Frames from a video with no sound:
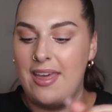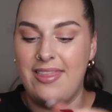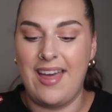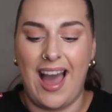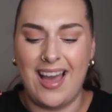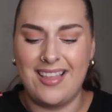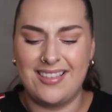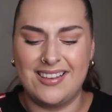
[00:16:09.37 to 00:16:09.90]

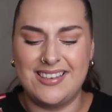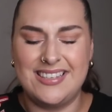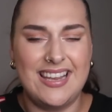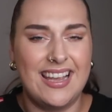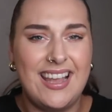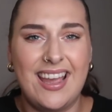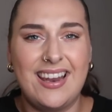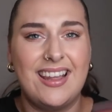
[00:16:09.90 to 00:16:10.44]
that either
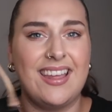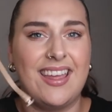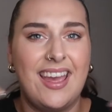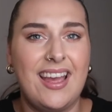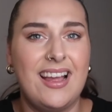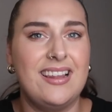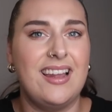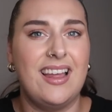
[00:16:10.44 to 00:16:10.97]
dig in and
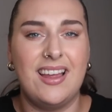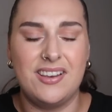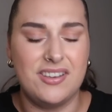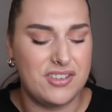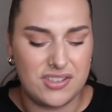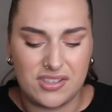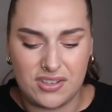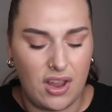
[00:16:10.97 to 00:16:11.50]
kill
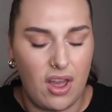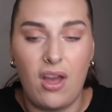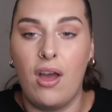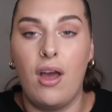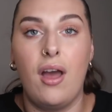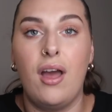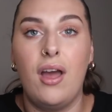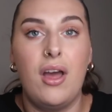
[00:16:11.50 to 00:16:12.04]
and just
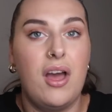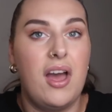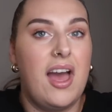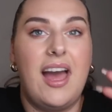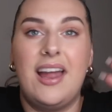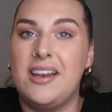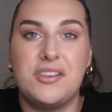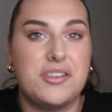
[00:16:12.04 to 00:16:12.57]
hurt,
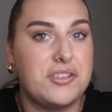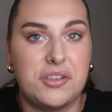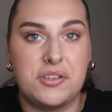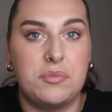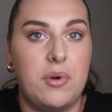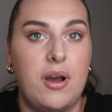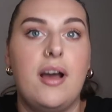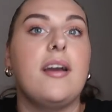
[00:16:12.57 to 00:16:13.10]
and it just
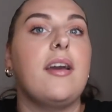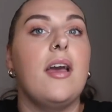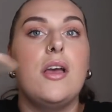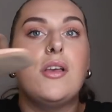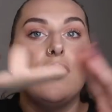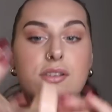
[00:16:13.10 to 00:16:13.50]
doesn't work.